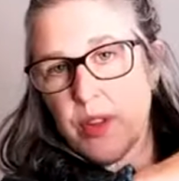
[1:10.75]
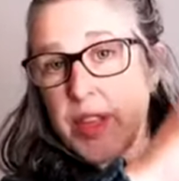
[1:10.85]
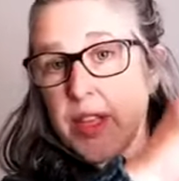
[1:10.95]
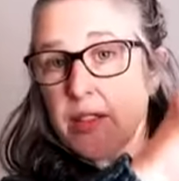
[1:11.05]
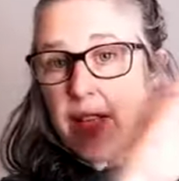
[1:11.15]

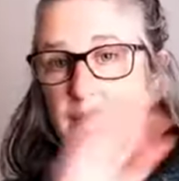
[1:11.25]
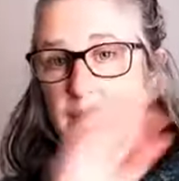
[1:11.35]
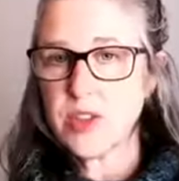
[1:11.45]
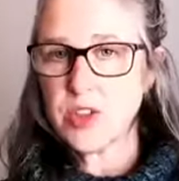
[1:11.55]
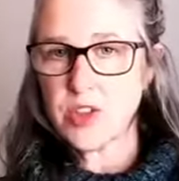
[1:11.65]
that your legs
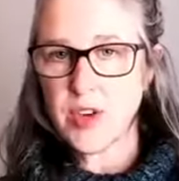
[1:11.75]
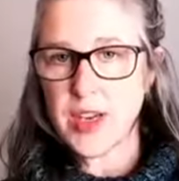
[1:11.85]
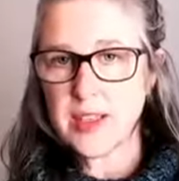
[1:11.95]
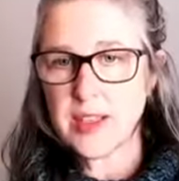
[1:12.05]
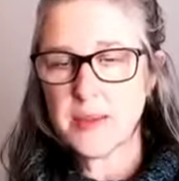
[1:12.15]
are
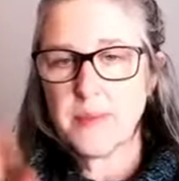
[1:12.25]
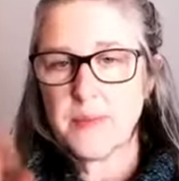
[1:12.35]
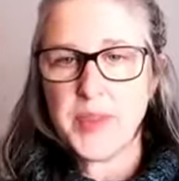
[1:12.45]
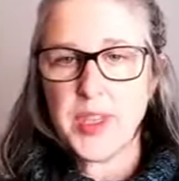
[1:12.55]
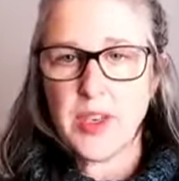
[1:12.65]
straight,
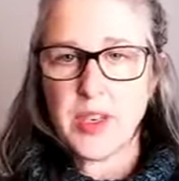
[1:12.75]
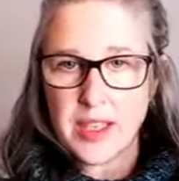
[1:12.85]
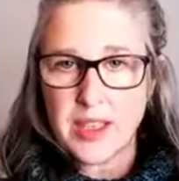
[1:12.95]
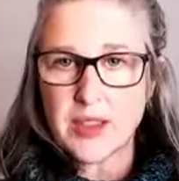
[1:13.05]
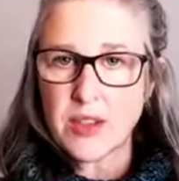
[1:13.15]
your
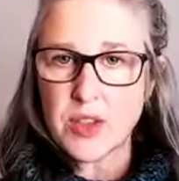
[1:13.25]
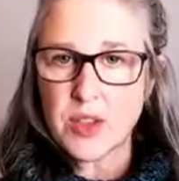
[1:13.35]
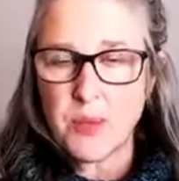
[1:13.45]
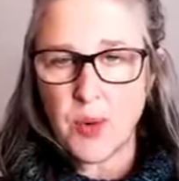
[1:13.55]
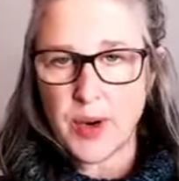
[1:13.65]
heels are
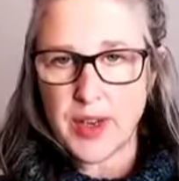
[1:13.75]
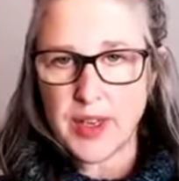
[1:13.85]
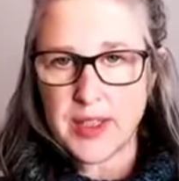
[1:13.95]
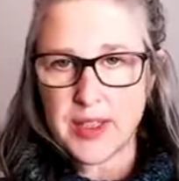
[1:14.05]
supported,